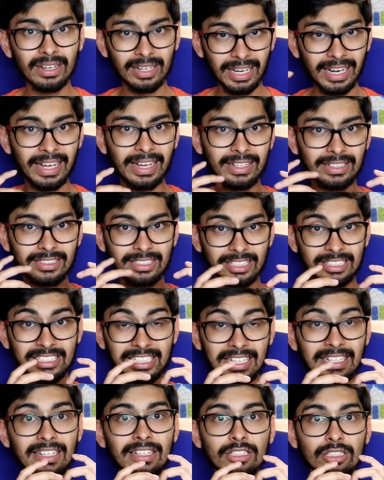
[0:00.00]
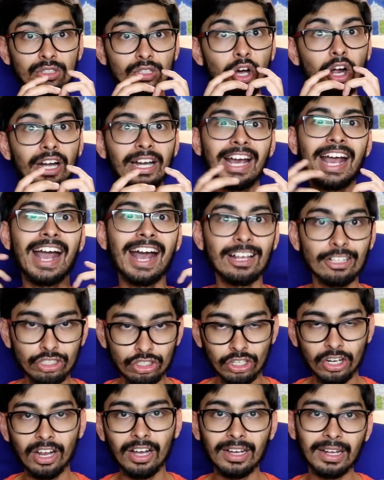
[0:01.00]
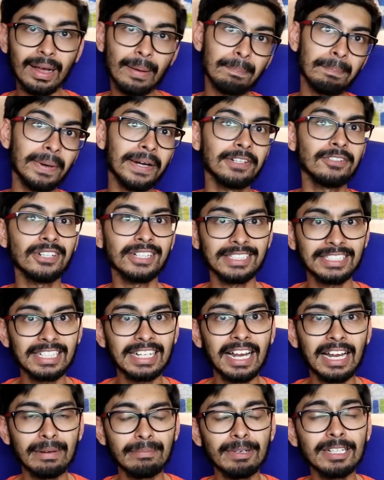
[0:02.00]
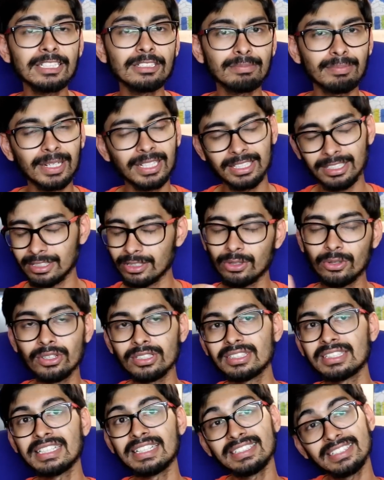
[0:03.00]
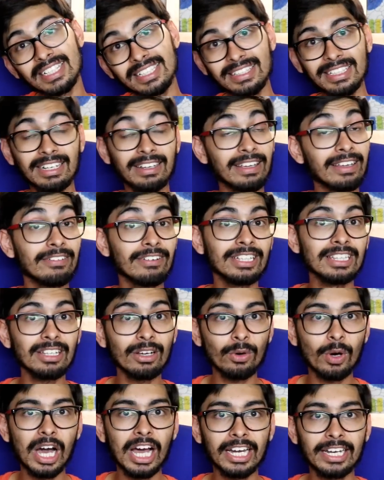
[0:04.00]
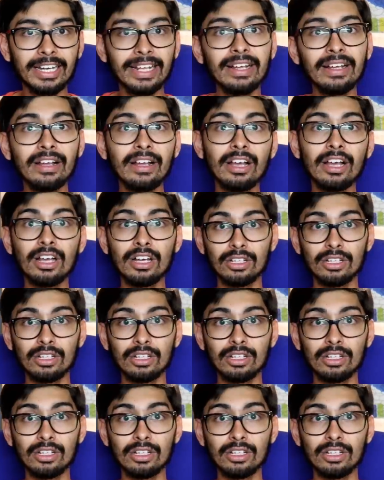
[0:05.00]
like the chin is not as strong compared to other helmets, but good thing that they're given the warning.